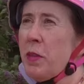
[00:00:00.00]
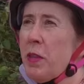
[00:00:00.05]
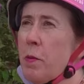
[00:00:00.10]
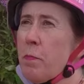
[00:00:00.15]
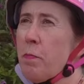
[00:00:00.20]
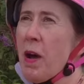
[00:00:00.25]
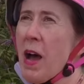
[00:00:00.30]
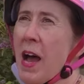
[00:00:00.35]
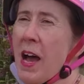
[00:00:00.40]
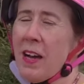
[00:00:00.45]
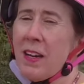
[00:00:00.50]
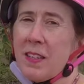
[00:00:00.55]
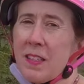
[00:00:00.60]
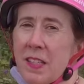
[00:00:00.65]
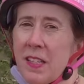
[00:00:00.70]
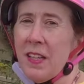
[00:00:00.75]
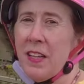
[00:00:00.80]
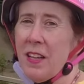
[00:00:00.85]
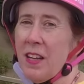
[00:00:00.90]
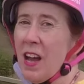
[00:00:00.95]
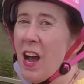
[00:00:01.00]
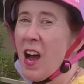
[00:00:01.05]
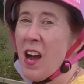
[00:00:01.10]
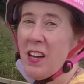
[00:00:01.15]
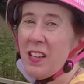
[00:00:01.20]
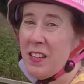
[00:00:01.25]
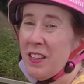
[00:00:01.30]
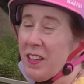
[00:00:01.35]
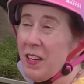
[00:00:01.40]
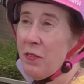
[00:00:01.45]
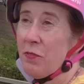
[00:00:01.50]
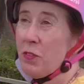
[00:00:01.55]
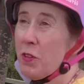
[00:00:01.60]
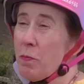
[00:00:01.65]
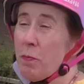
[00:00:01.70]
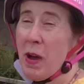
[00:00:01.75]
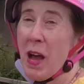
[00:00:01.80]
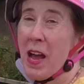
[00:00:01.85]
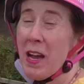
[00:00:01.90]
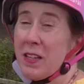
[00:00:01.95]
in the bags. I can lift
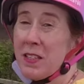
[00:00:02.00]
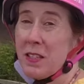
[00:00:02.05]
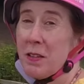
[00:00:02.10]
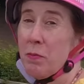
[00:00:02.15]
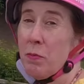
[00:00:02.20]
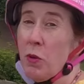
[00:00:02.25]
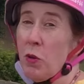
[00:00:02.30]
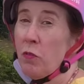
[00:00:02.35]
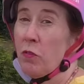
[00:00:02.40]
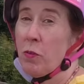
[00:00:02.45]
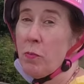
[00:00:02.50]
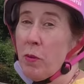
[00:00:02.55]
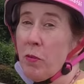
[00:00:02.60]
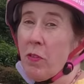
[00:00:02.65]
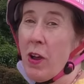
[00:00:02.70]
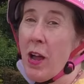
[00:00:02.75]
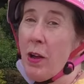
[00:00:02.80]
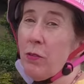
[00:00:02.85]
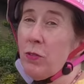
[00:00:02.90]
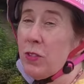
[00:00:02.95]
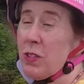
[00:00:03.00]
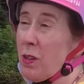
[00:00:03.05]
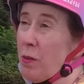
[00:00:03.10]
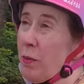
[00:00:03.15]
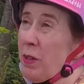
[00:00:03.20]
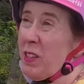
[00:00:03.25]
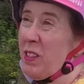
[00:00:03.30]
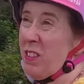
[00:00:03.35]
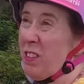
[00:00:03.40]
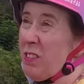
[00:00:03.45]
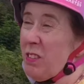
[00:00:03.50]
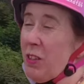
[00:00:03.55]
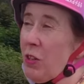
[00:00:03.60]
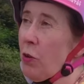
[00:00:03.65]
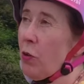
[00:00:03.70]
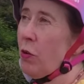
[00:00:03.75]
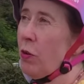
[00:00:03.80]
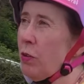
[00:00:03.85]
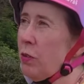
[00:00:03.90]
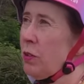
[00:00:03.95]
the bags and move them around. I mean, you
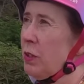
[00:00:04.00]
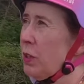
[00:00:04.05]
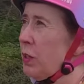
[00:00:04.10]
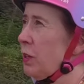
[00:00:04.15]
know,